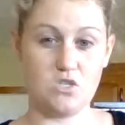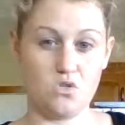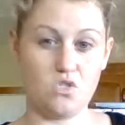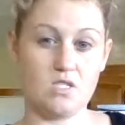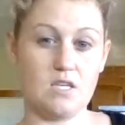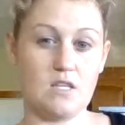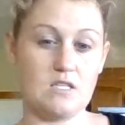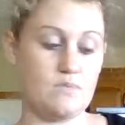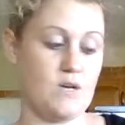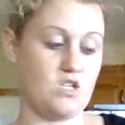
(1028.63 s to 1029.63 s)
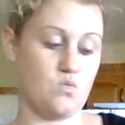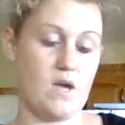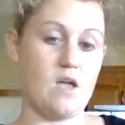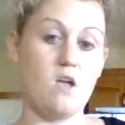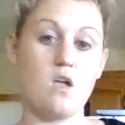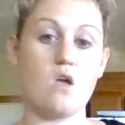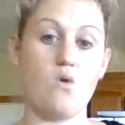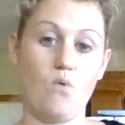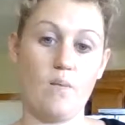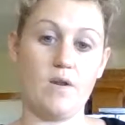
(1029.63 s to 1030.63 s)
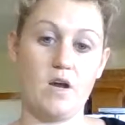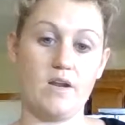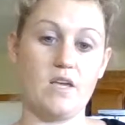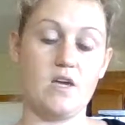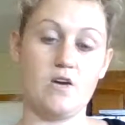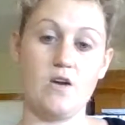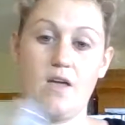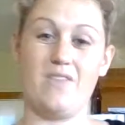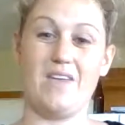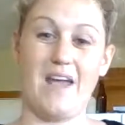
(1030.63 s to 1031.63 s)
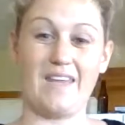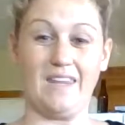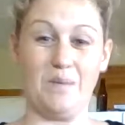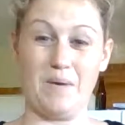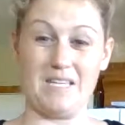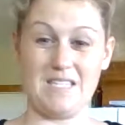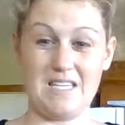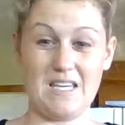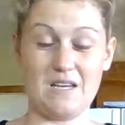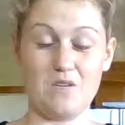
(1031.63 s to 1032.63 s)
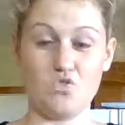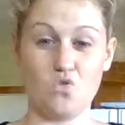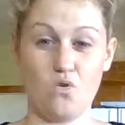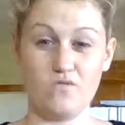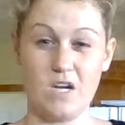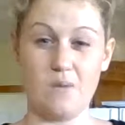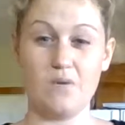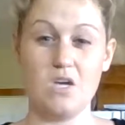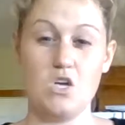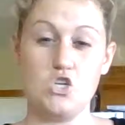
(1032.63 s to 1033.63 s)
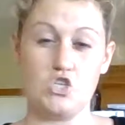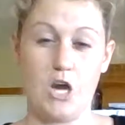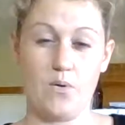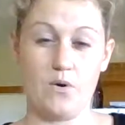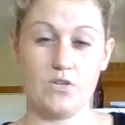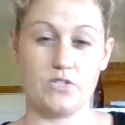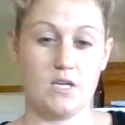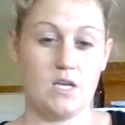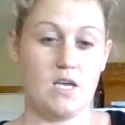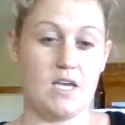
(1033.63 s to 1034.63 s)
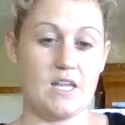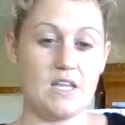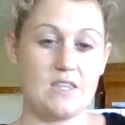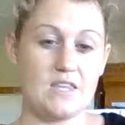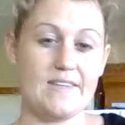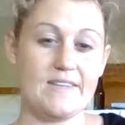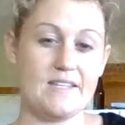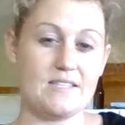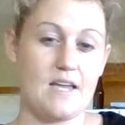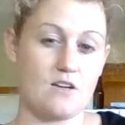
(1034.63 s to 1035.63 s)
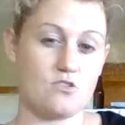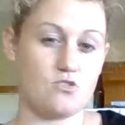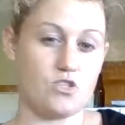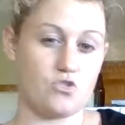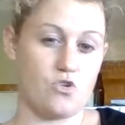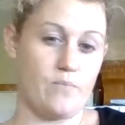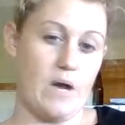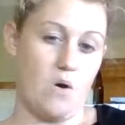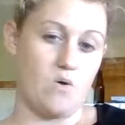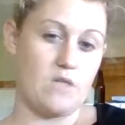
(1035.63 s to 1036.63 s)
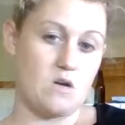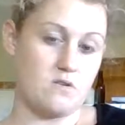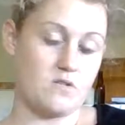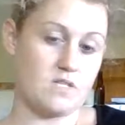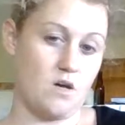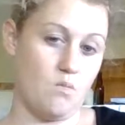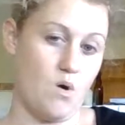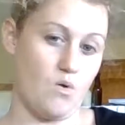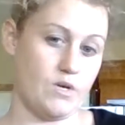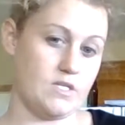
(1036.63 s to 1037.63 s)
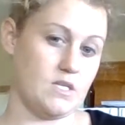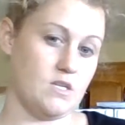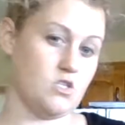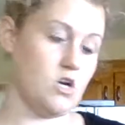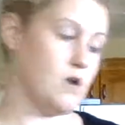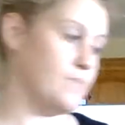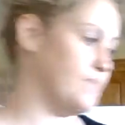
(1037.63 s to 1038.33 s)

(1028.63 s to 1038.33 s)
So just get the sponge wet, rub it on here, and then I clean my sink, stovetop, showers, anything that needs extra scrub power. They call this elbow grease in a jar.